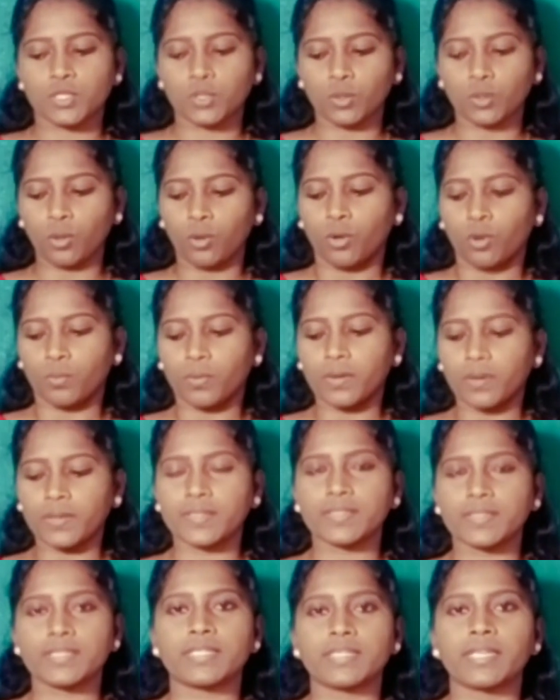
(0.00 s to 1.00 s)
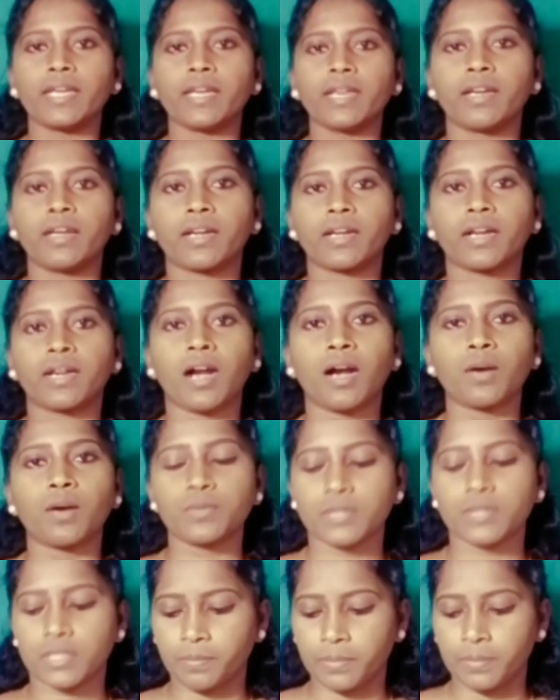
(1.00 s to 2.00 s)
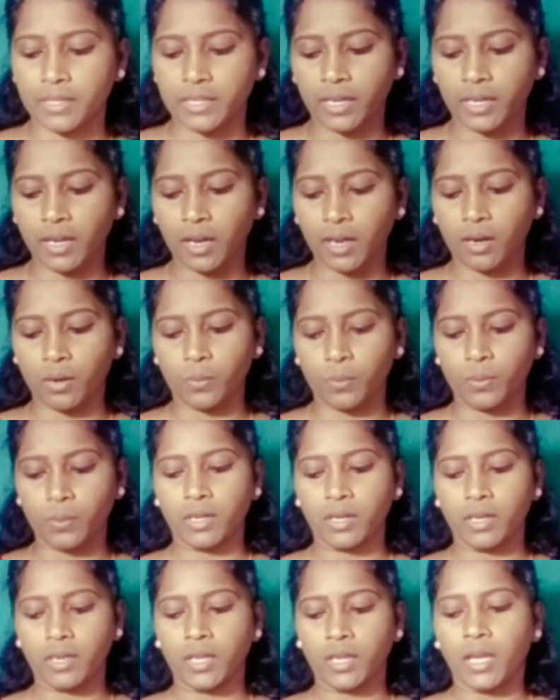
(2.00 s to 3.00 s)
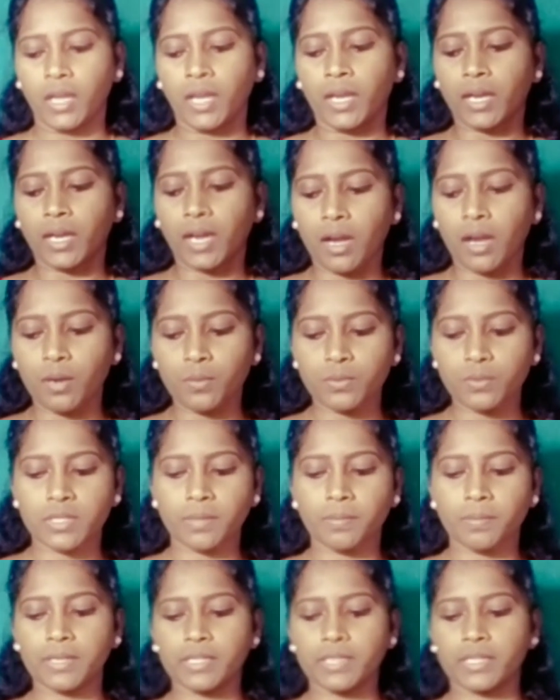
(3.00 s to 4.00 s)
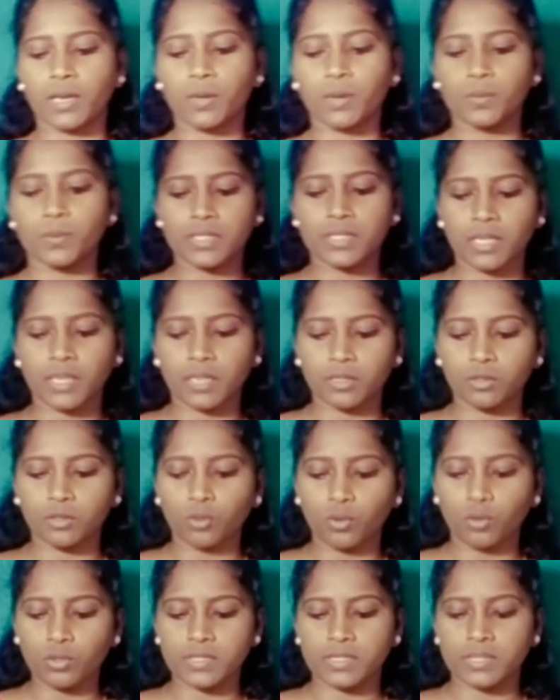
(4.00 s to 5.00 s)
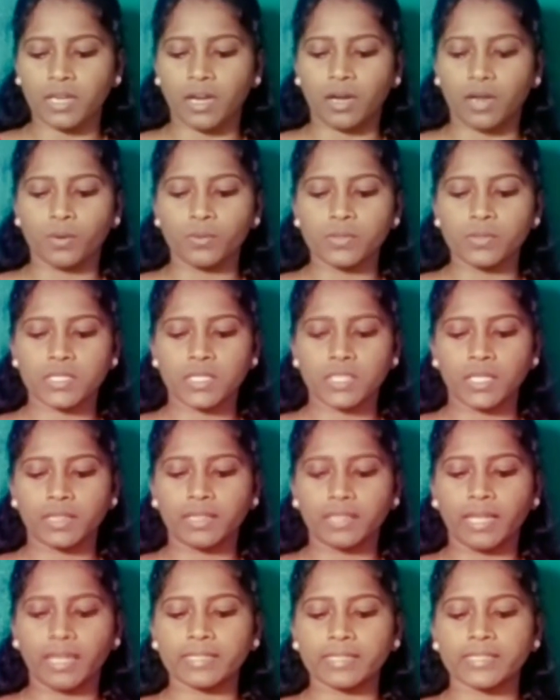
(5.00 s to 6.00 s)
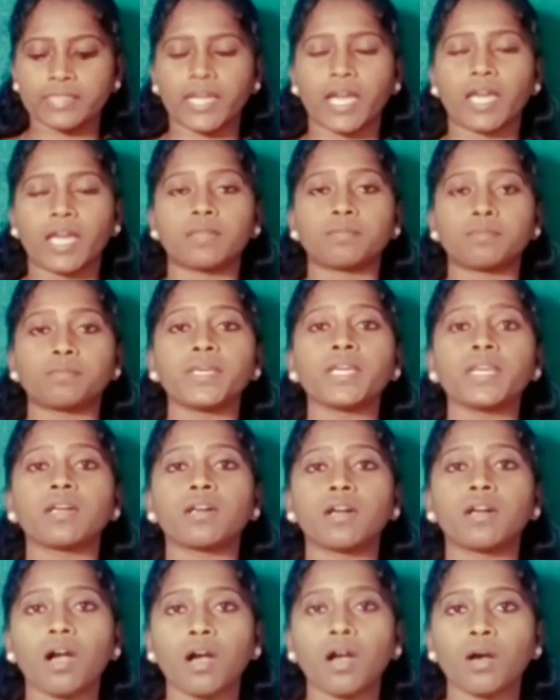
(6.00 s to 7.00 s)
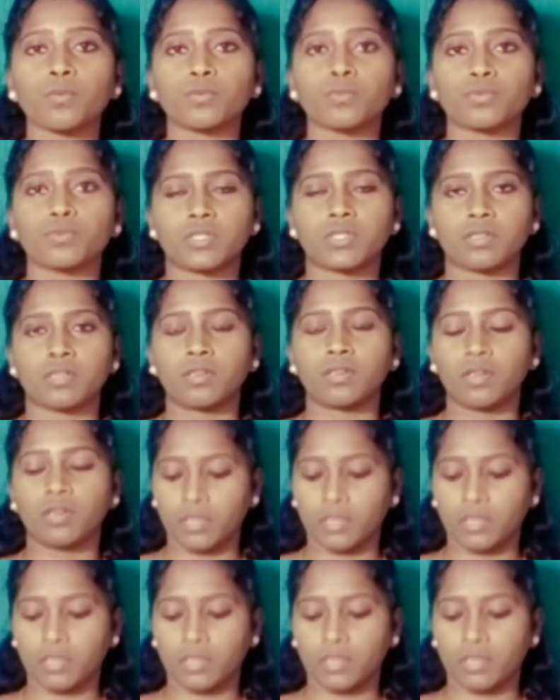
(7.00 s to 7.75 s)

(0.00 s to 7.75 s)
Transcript: So, what is a countable noun? Countable nouns are those nouns that can be counted.